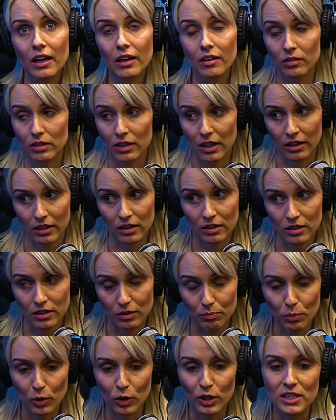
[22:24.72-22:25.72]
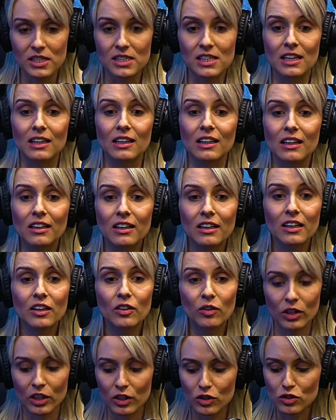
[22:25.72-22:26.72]
like Polly said, the clinical
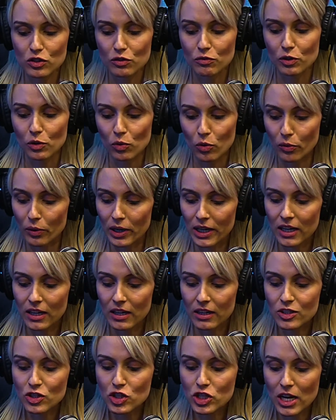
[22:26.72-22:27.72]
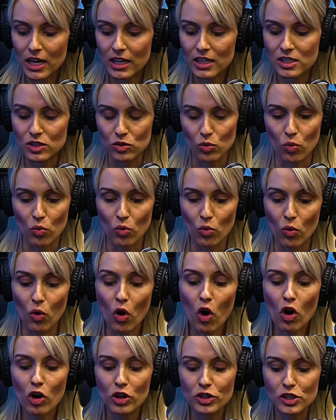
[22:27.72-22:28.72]
interview already checks or
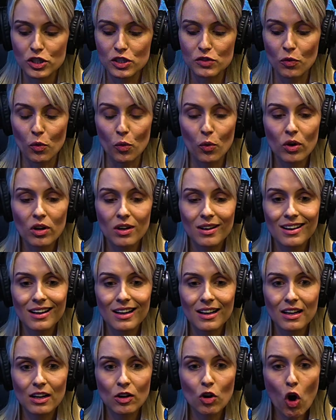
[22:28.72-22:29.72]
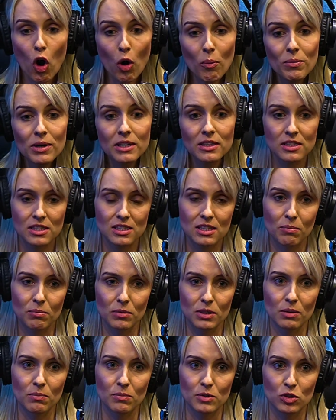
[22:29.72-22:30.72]
asks for common
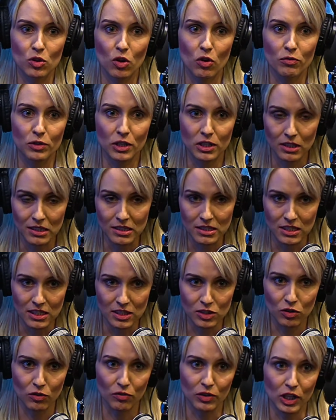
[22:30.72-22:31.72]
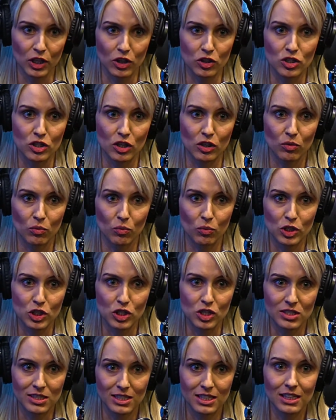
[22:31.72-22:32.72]
symptoms of the disease of addiction, which
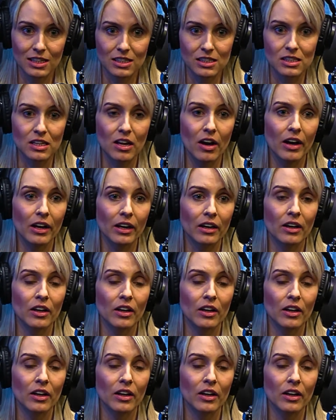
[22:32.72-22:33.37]
is things like